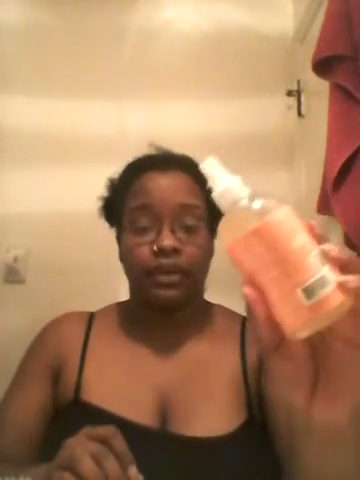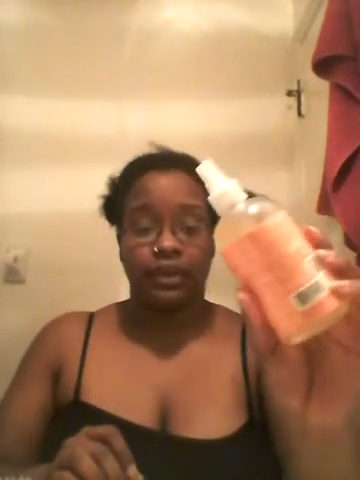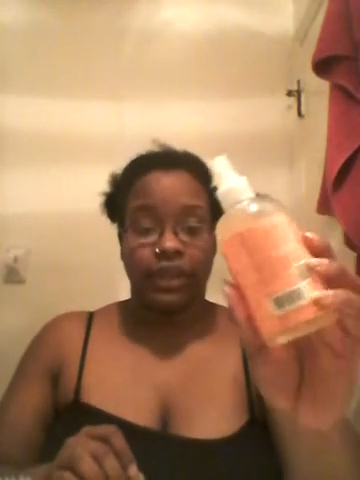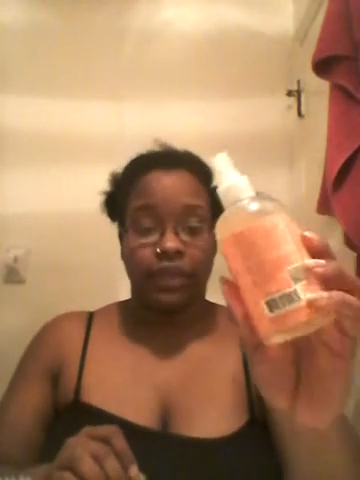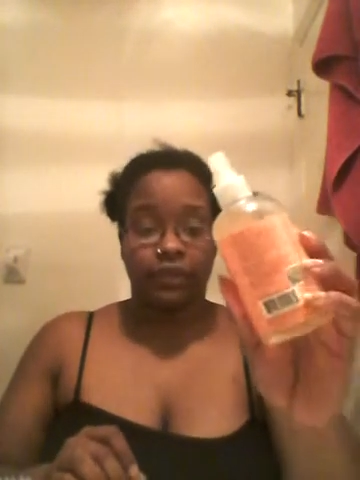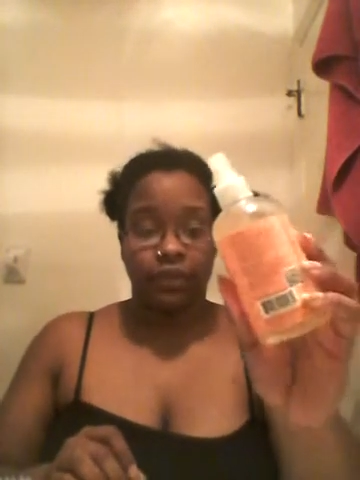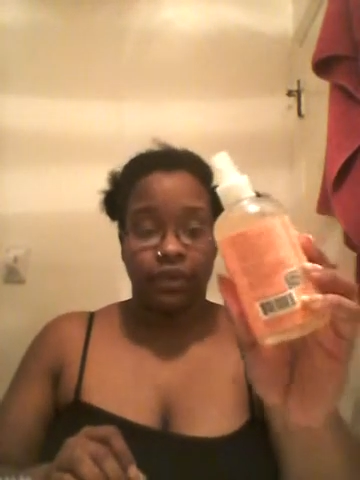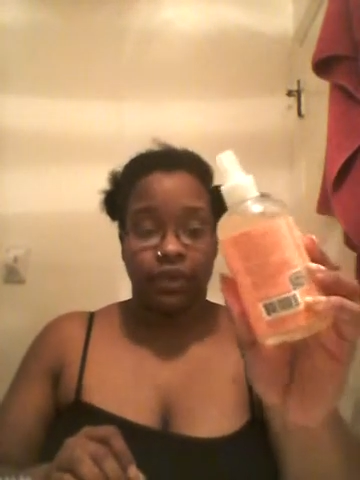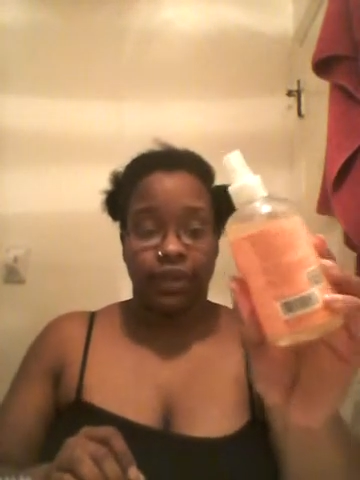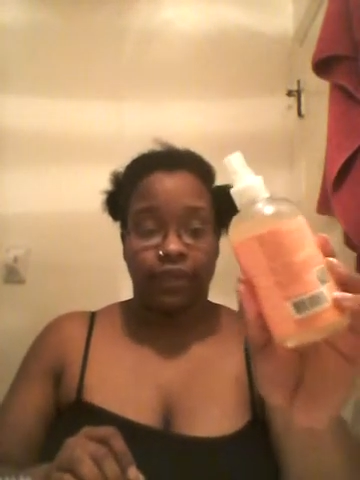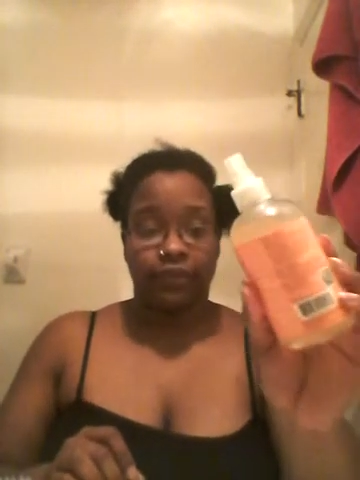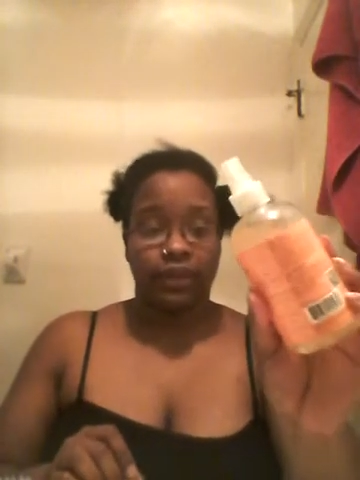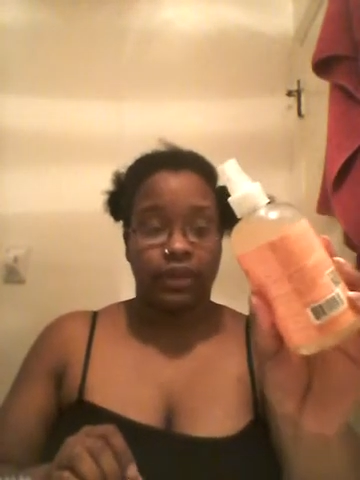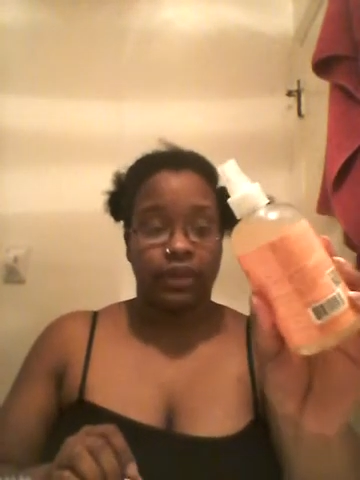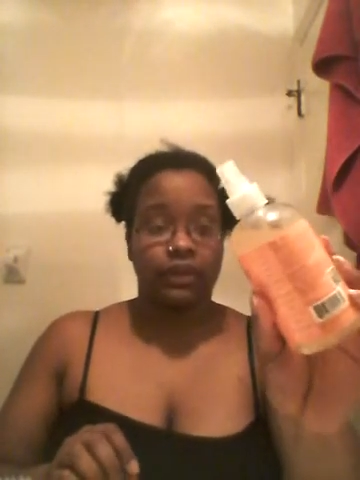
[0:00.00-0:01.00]
liquid
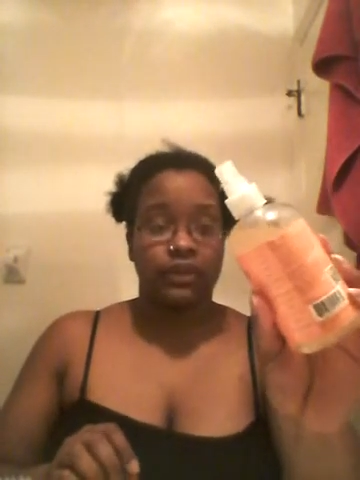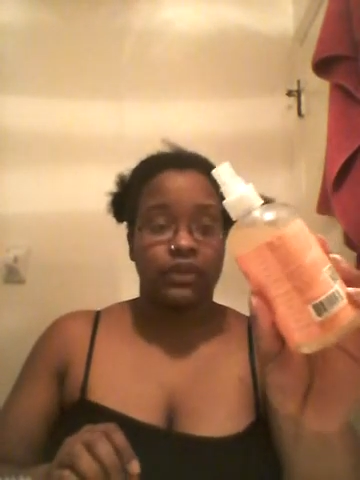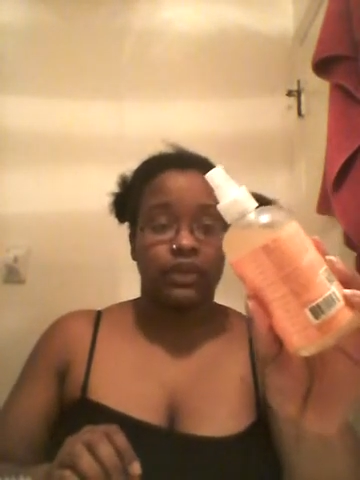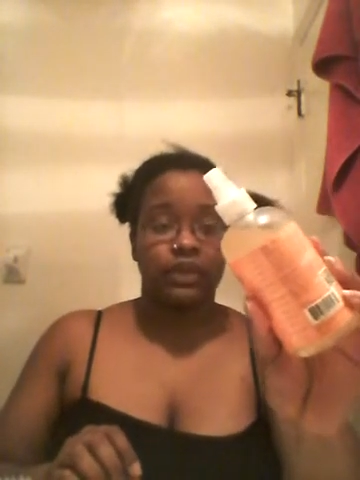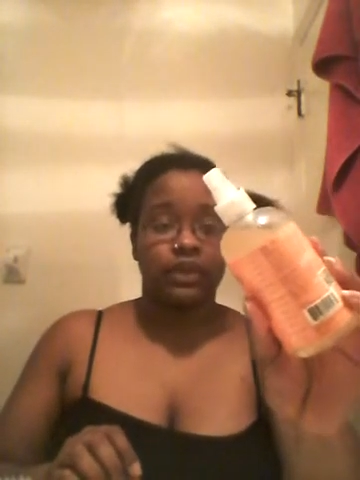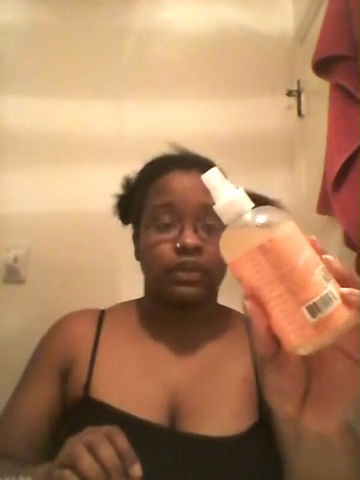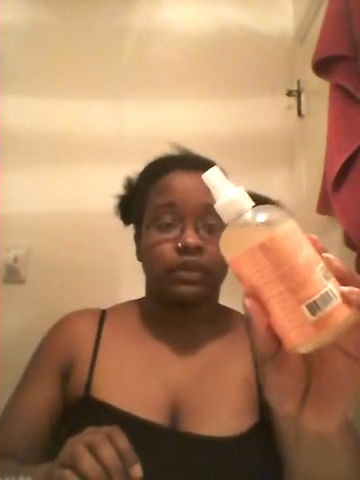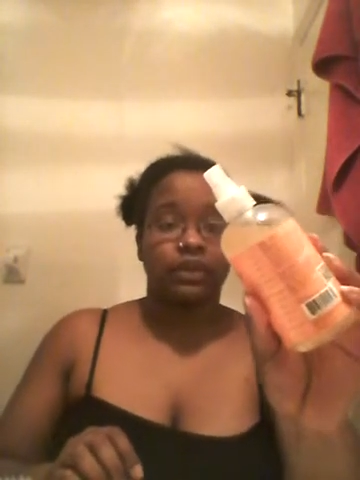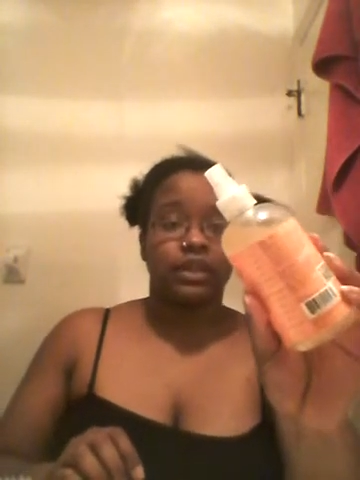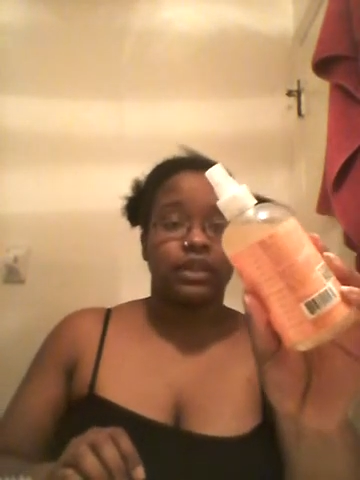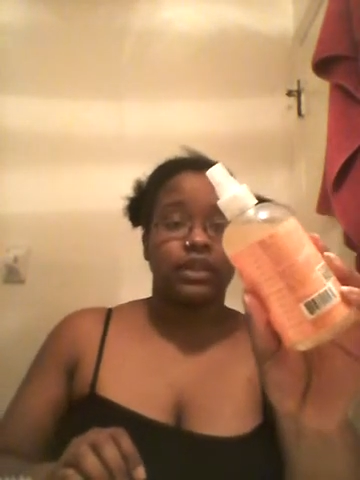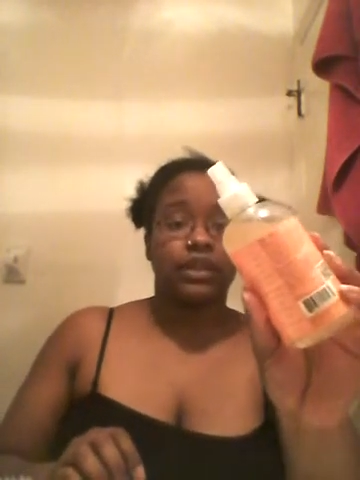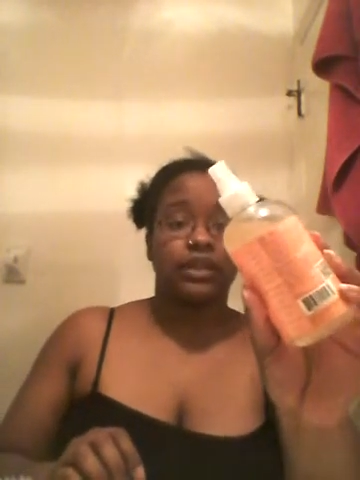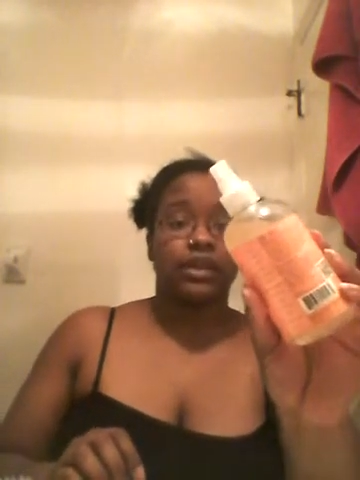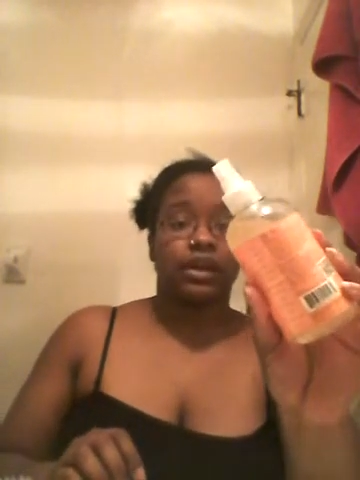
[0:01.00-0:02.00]
leave-ins, and so
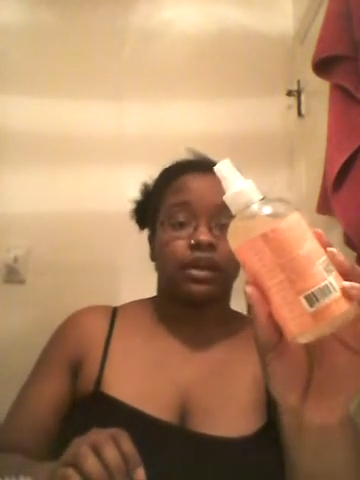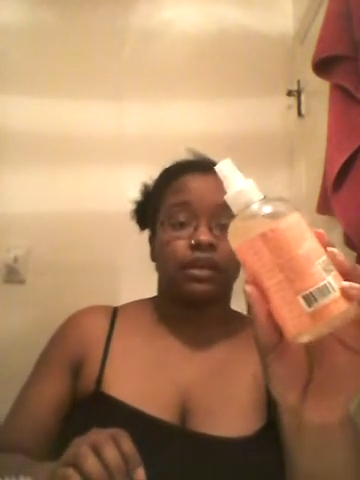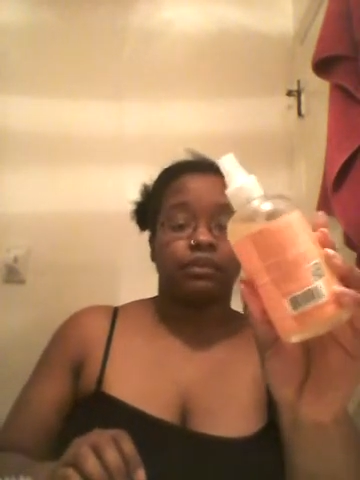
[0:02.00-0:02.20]
this is